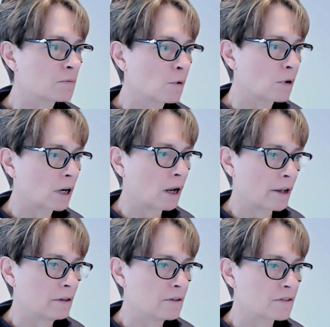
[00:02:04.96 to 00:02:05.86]
more
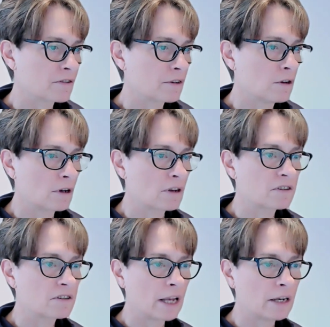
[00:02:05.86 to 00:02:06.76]
clients, you can
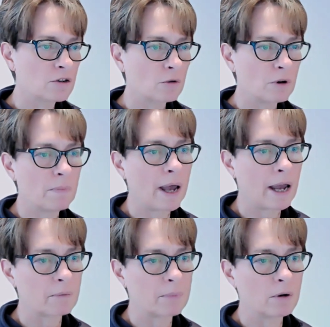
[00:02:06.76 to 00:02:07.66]
extend your
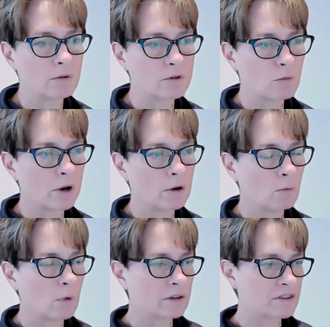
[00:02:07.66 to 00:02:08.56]
impact beyond
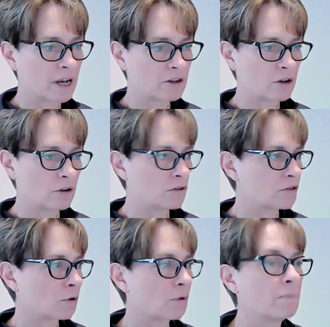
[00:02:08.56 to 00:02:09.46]
one-on-one sessions
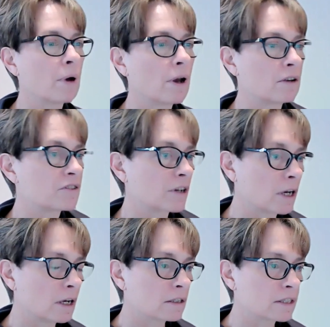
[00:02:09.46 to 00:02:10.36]
or in-person
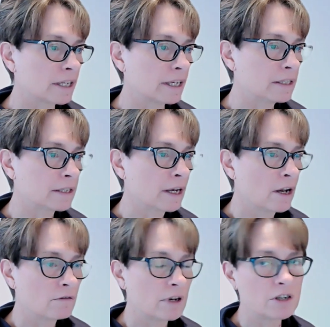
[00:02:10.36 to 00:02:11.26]
classes,
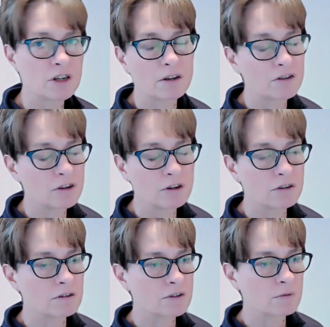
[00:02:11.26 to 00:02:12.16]
reaching
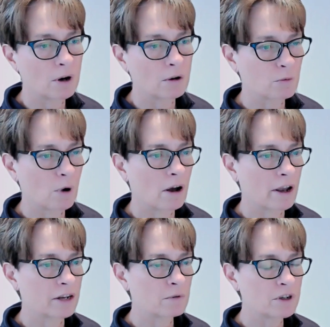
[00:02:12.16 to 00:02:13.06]
students
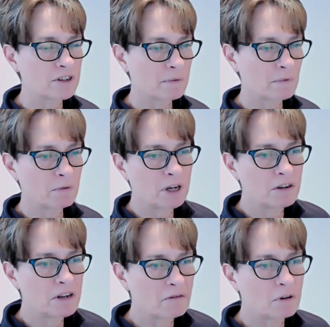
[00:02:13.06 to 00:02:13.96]
worldwide, which is something we
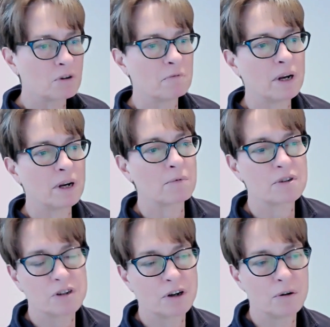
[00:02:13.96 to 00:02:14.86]
never would have been able to
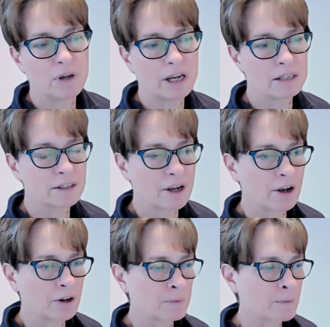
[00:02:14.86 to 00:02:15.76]
do years
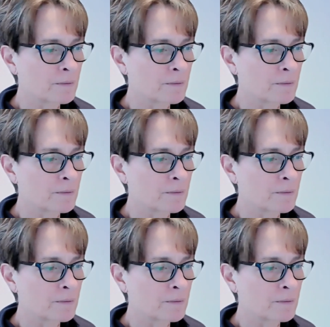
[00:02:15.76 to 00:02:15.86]
ago.